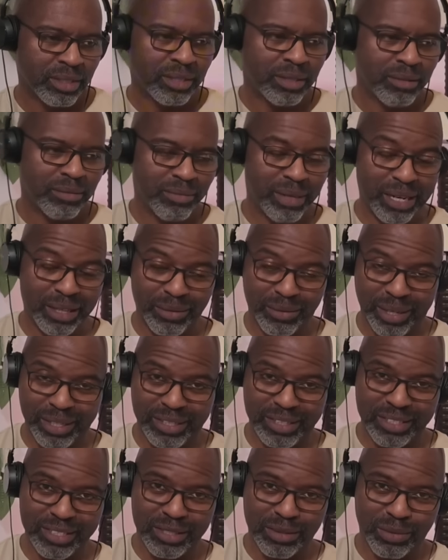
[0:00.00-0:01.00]
By the way,
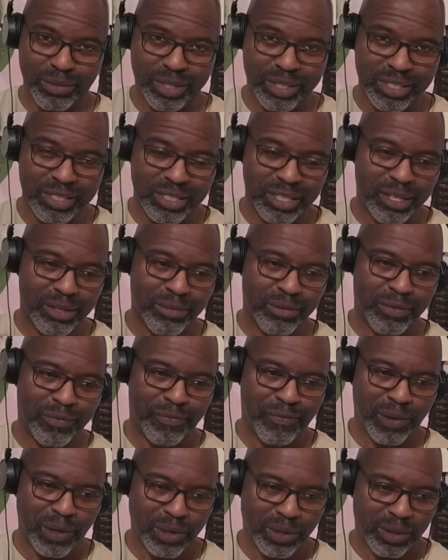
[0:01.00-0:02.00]
this was a
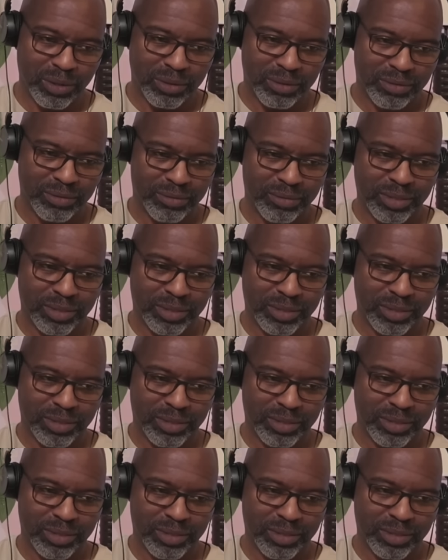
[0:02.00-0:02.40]
referral.